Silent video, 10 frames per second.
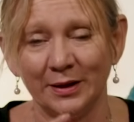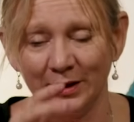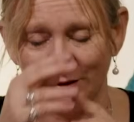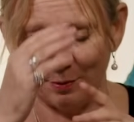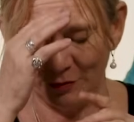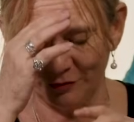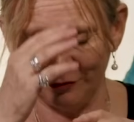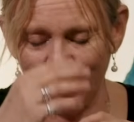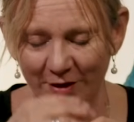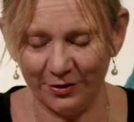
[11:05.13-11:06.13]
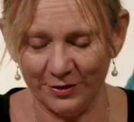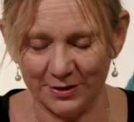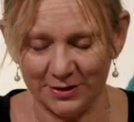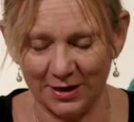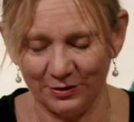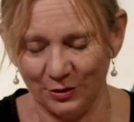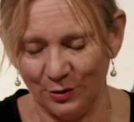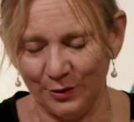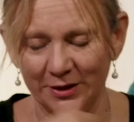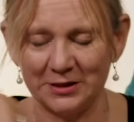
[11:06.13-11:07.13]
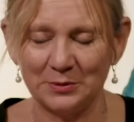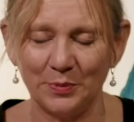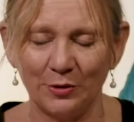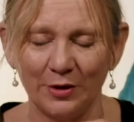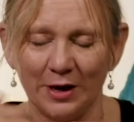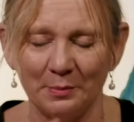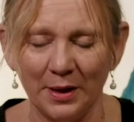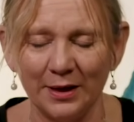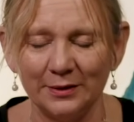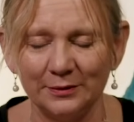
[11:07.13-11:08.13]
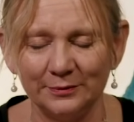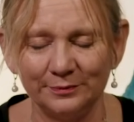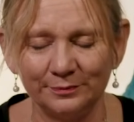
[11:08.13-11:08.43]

the name of the Father, the Son, the Holy Spirit, amen.